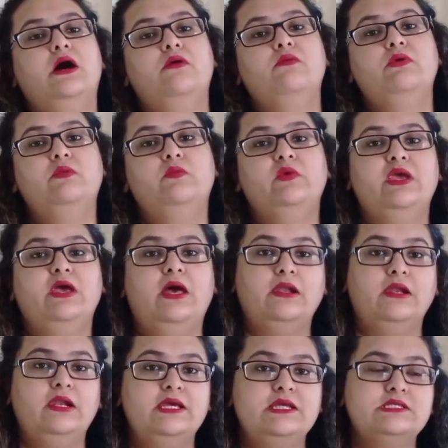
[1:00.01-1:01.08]
How would we
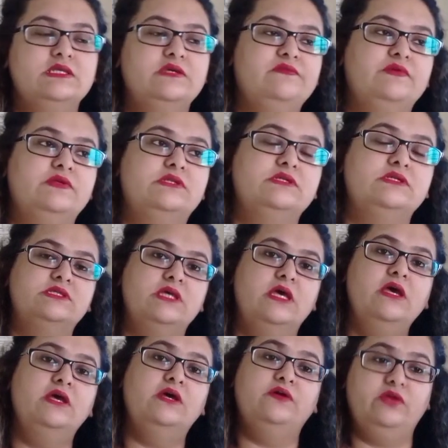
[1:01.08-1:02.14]
analyze if
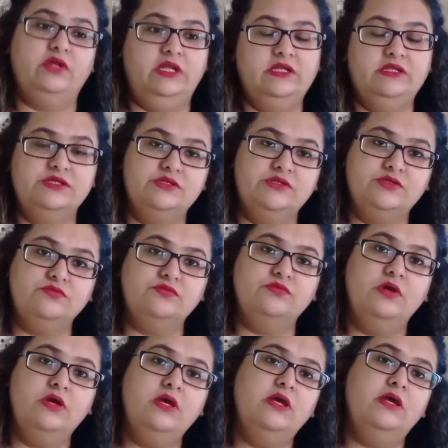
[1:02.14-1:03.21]
is related
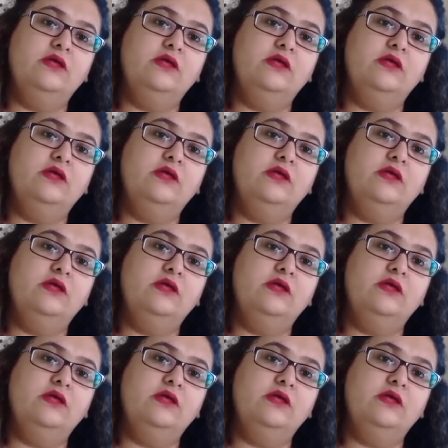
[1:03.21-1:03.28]
to